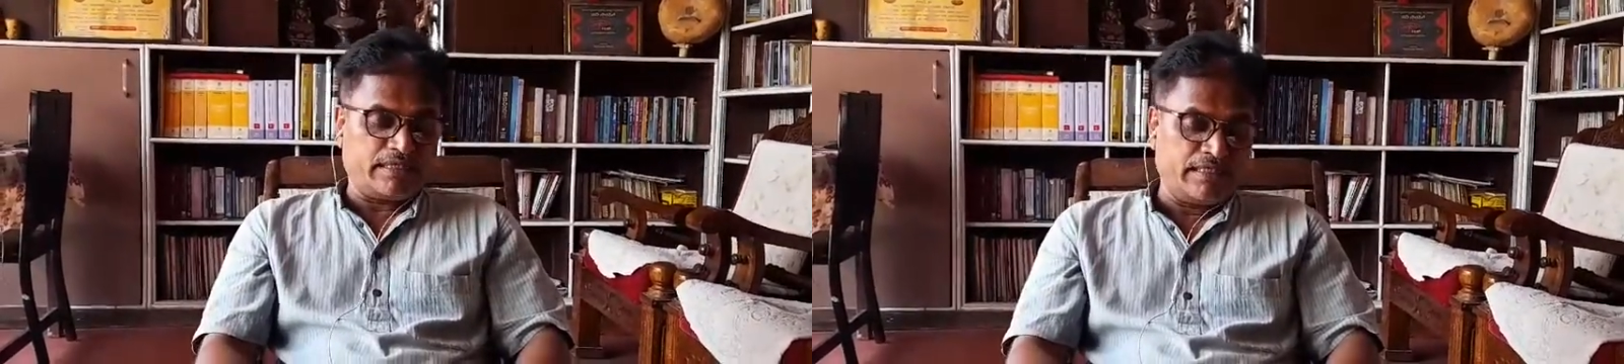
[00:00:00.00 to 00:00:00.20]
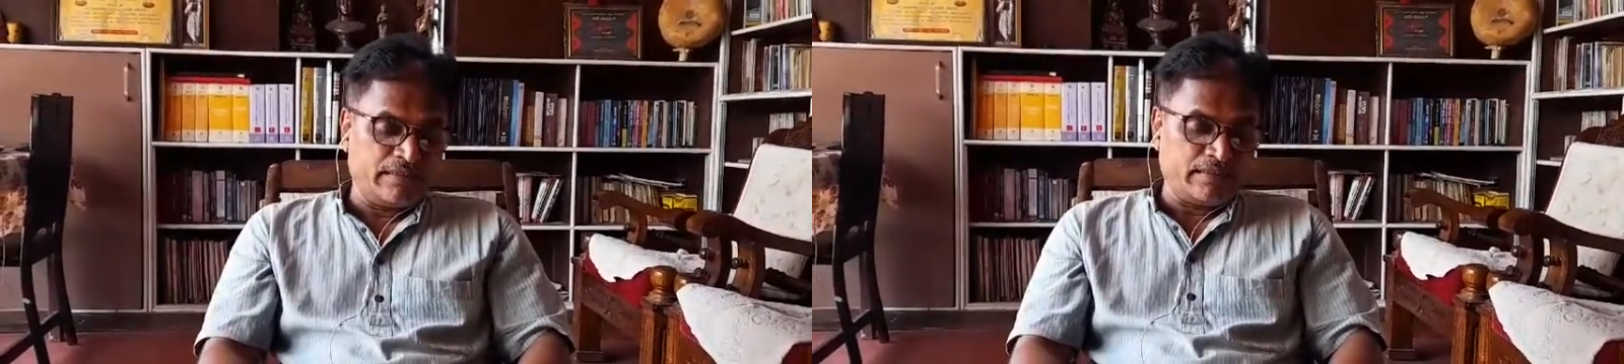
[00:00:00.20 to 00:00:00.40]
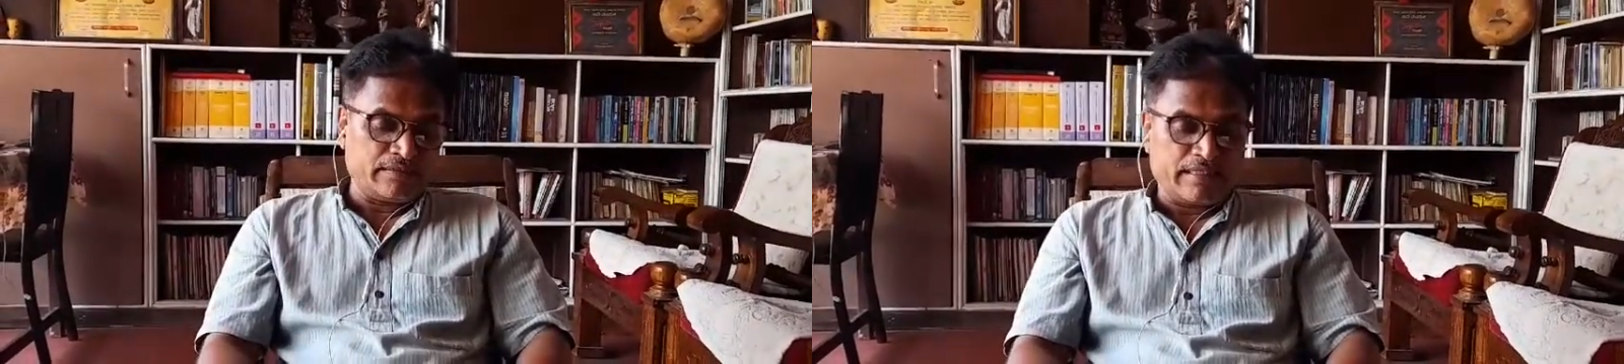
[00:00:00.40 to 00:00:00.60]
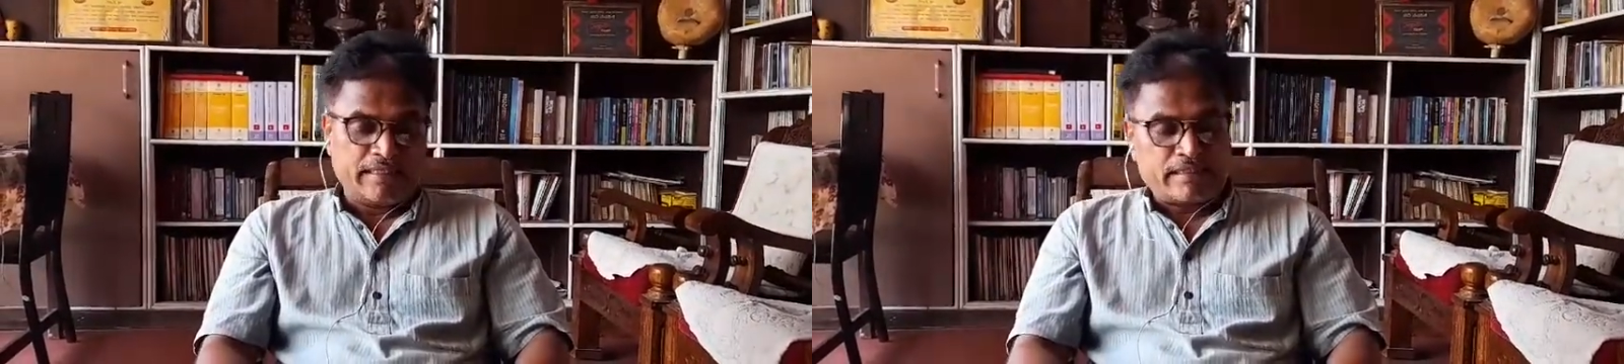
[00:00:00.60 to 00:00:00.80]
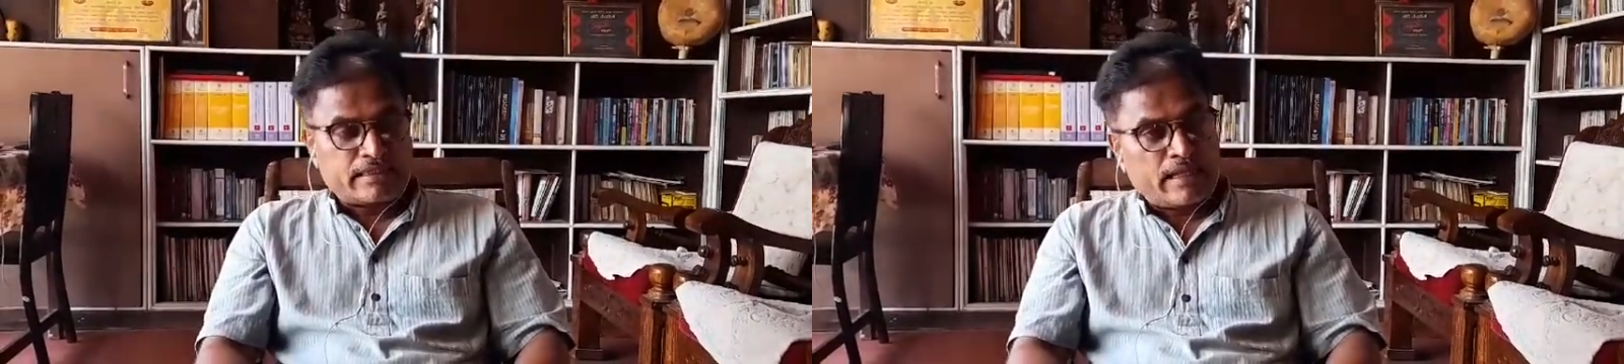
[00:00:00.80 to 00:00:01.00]
in the
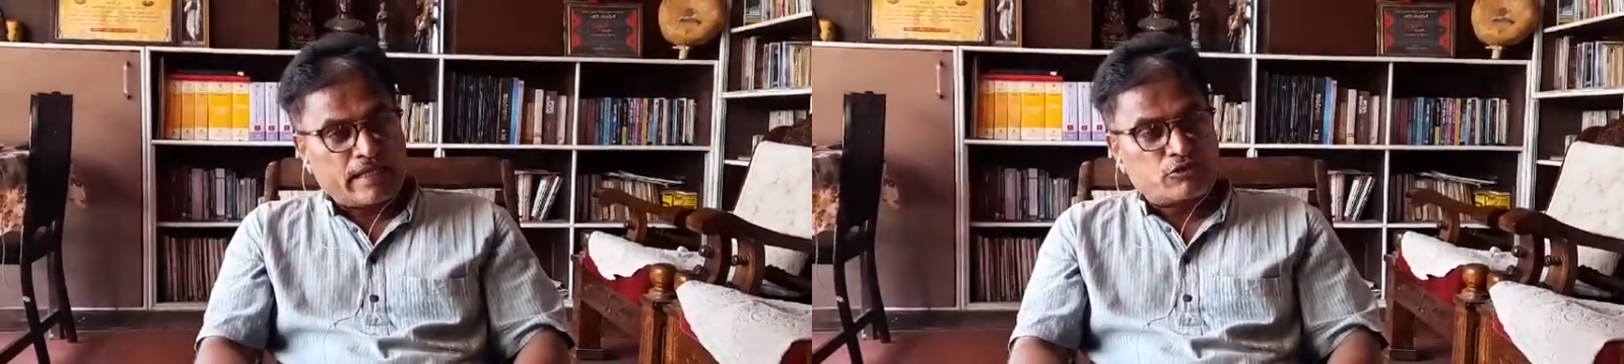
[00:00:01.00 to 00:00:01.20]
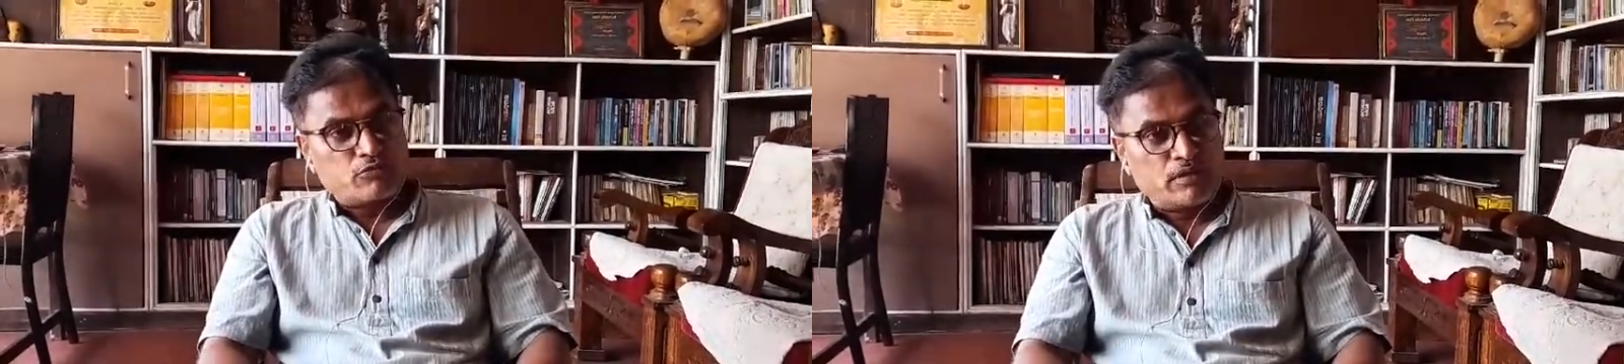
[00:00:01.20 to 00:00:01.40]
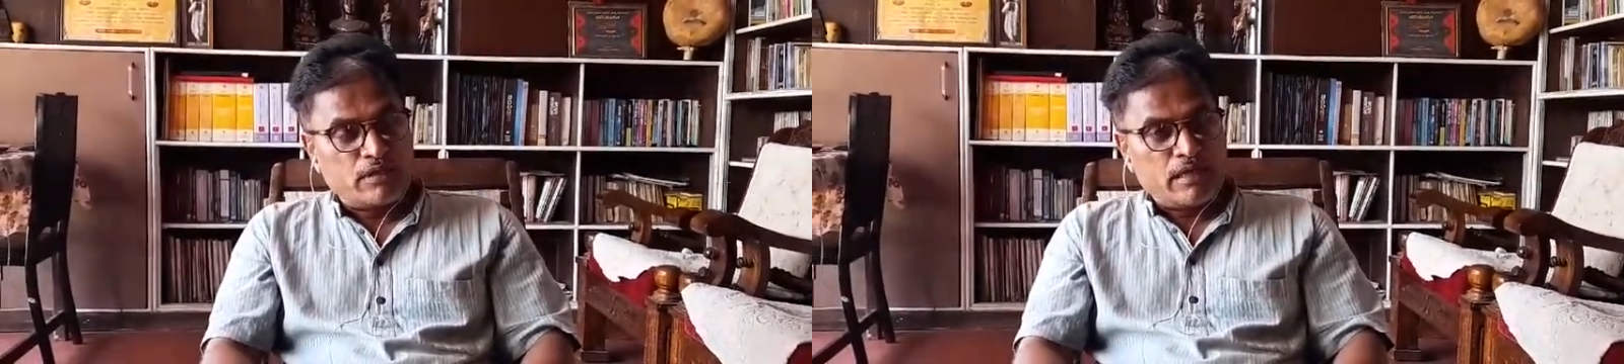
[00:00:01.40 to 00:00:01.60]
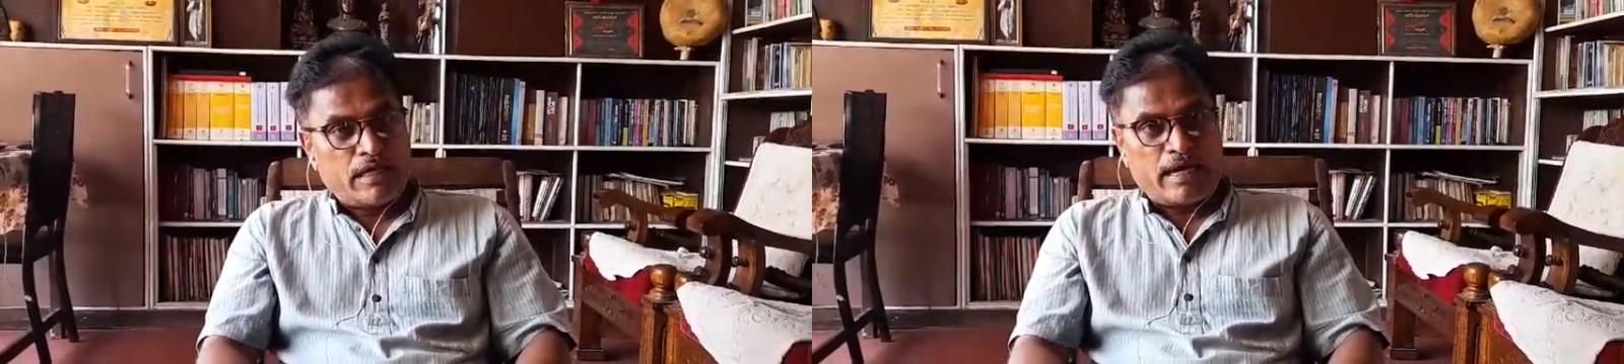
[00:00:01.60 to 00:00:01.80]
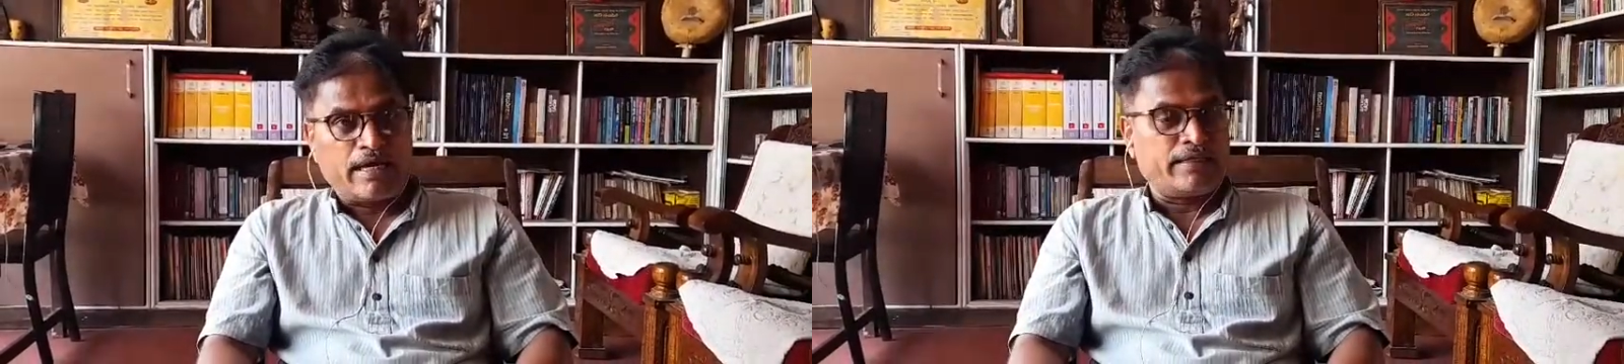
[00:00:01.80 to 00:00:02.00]
intellectual
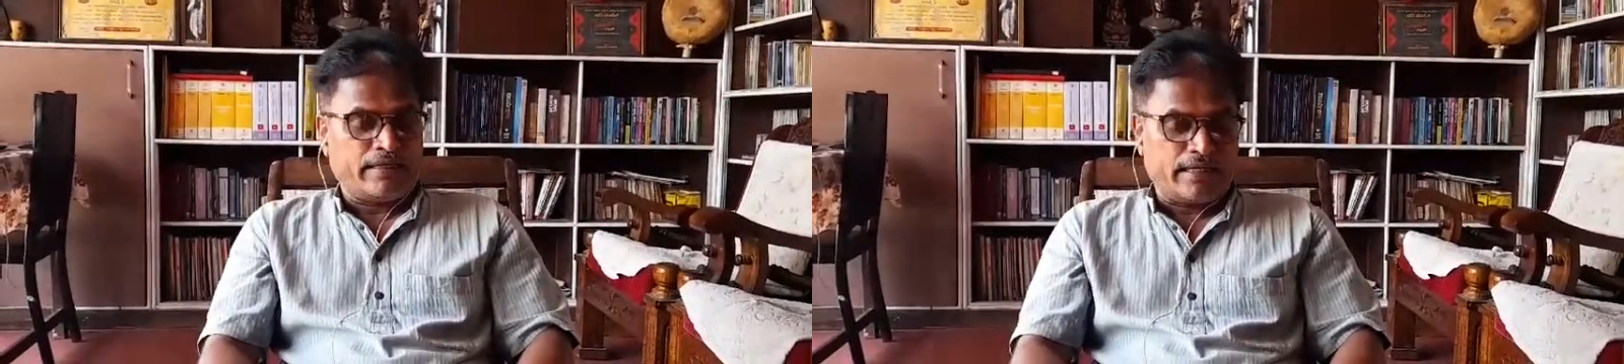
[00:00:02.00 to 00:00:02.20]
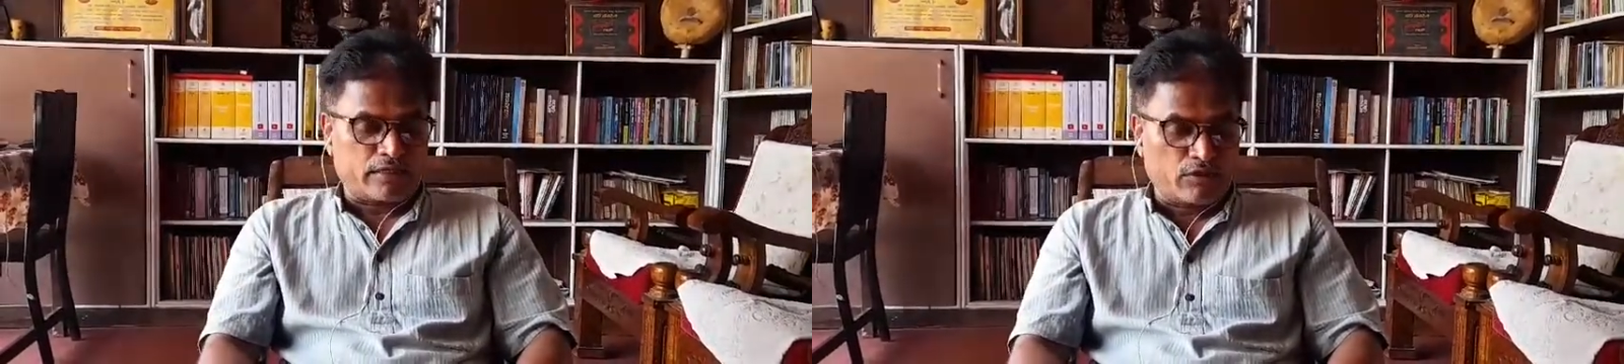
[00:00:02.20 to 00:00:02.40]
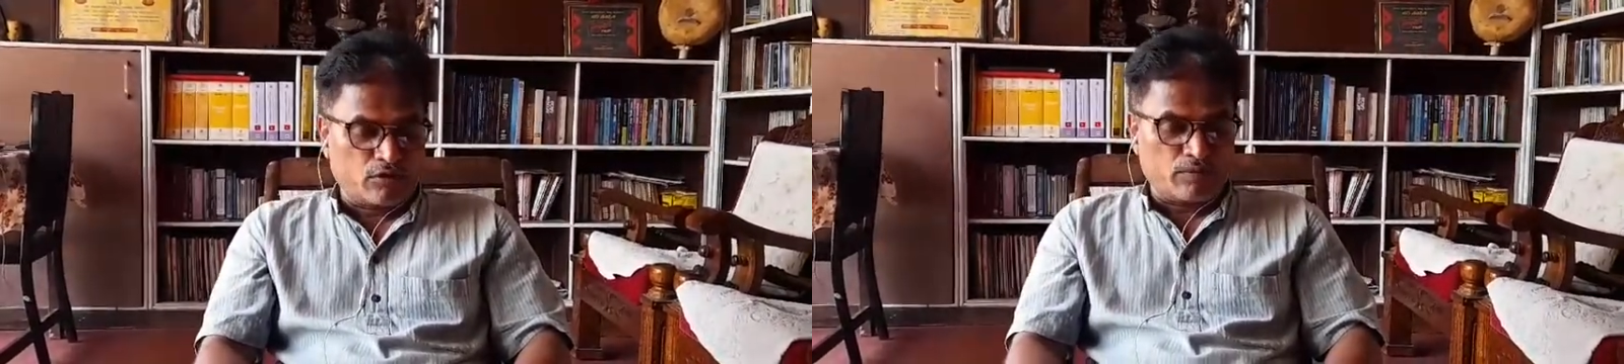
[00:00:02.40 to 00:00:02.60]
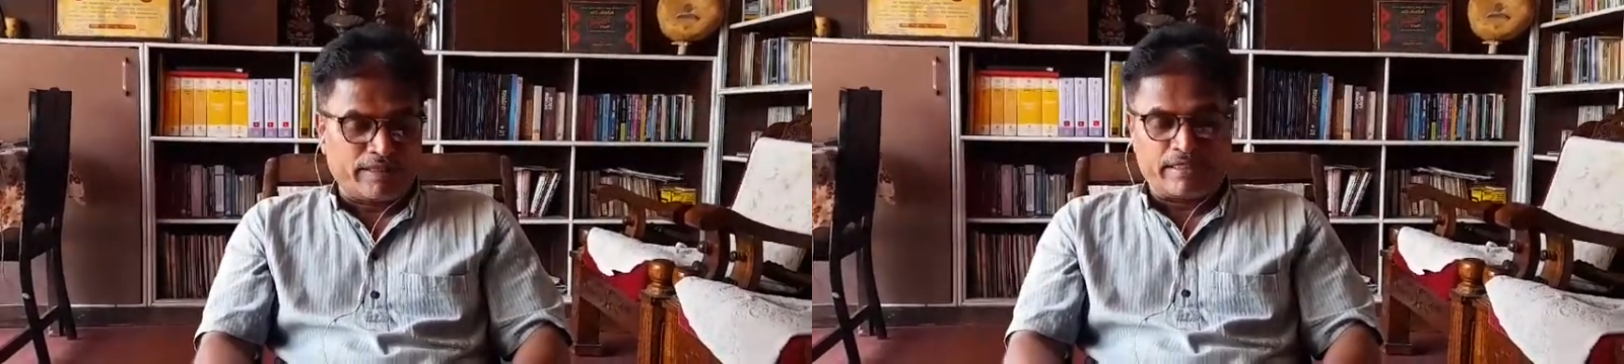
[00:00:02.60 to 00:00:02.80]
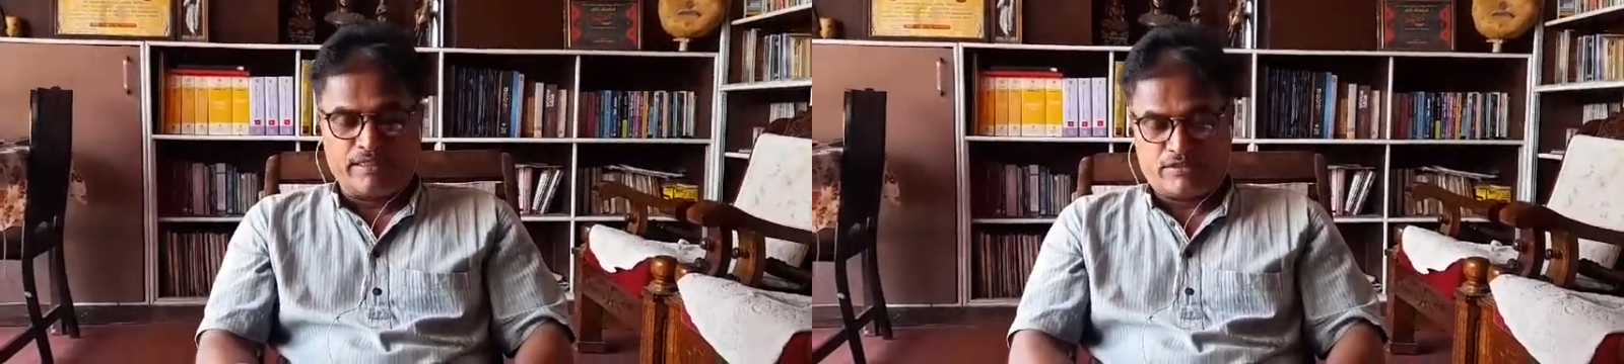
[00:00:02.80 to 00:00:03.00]
and economic
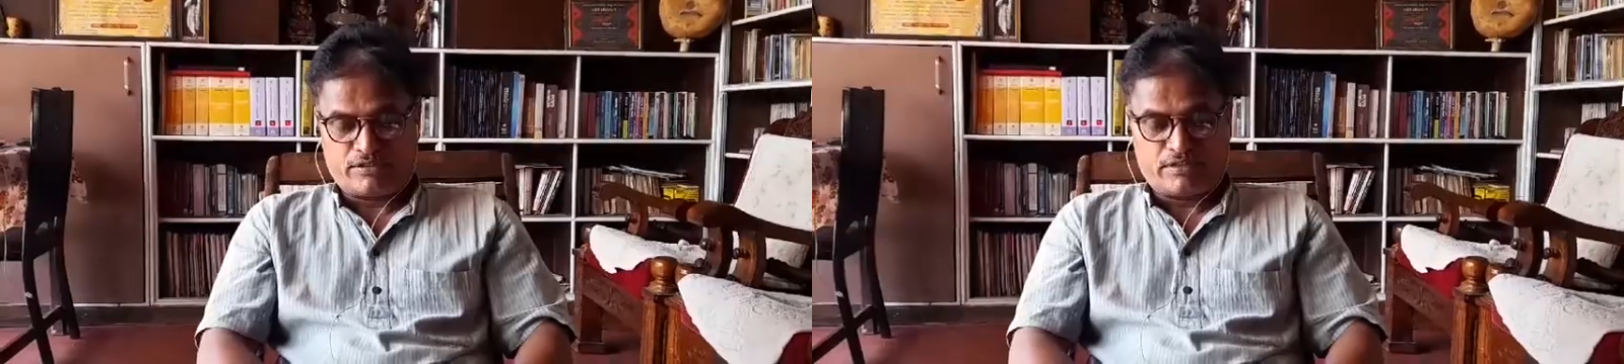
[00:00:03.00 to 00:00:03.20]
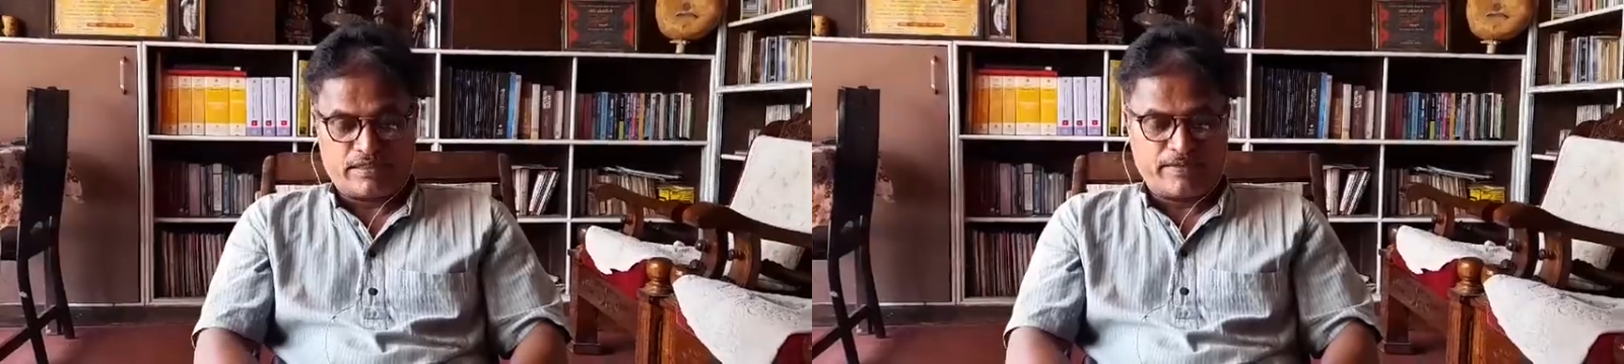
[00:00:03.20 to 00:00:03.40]
history.